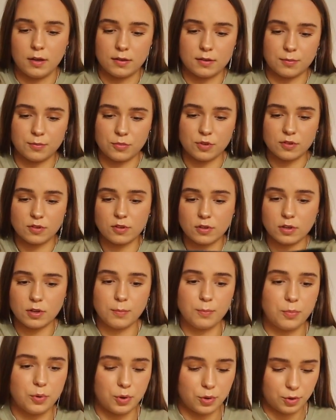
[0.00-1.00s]
I'm just going
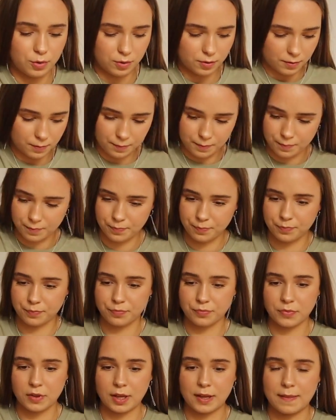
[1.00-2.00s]
to put
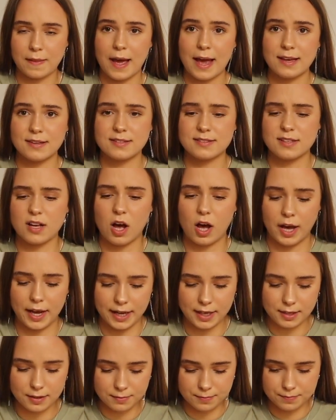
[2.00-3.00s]
that
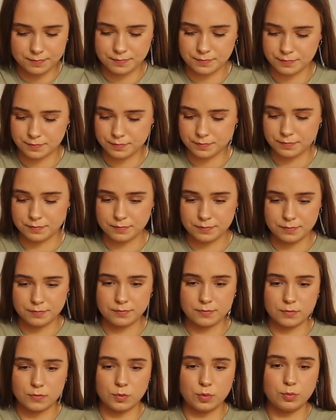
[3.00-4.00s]
aside.
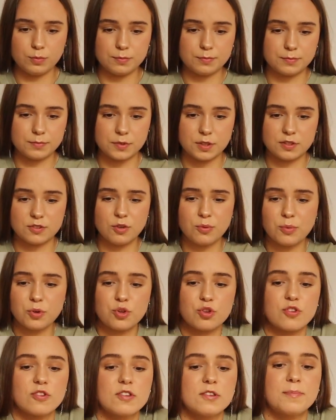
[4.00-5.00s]
There's not
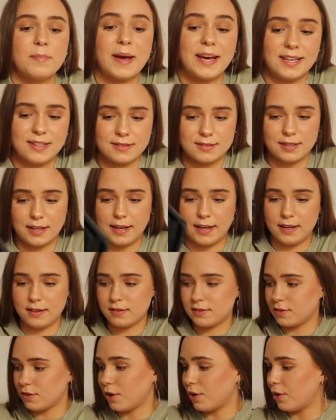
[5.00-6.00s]
much space here,
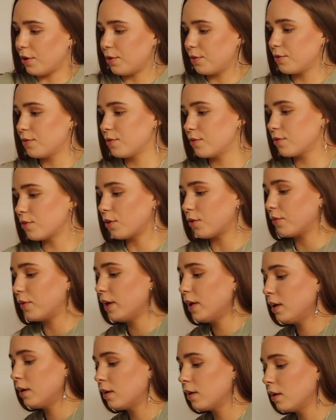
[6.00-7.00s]
so
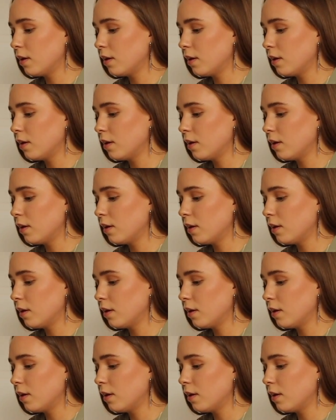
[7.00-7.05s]
sorry.